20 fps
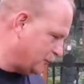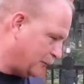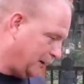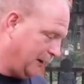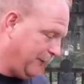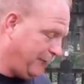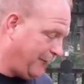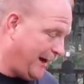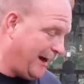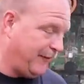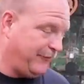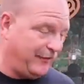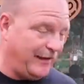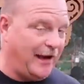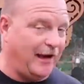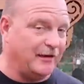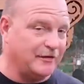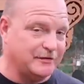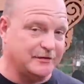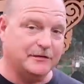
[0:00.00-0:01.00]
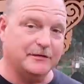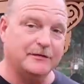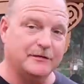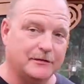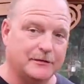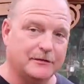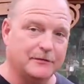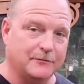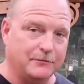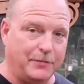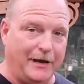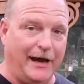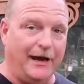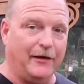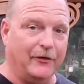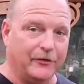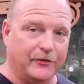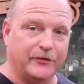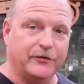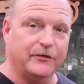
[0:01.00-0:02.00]
25,000
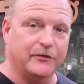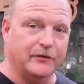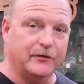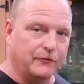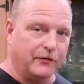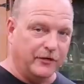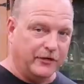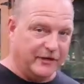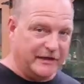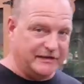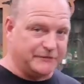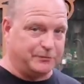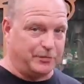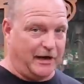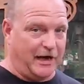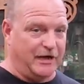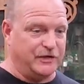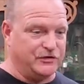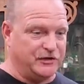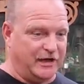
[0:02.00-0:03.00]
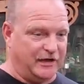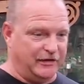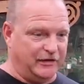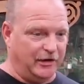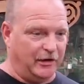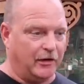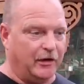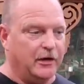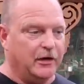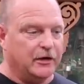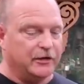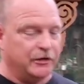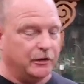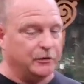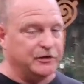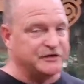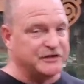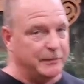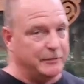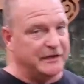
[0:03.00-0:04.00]
pounds. For this project. For this project.
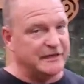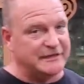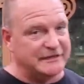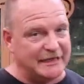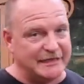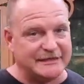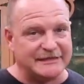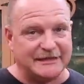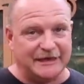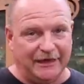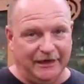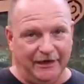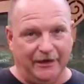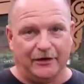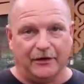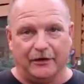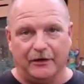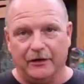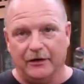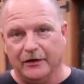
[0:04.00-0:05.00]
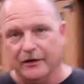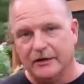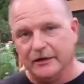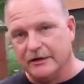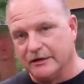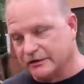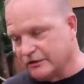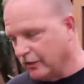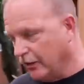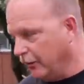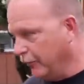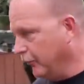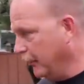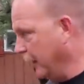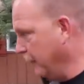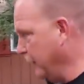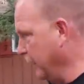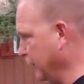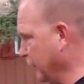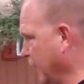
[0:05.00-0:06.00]
There's some existing here. Yep. So,
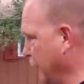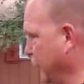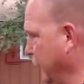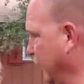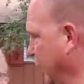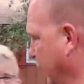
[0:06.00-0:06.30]
I mean, then we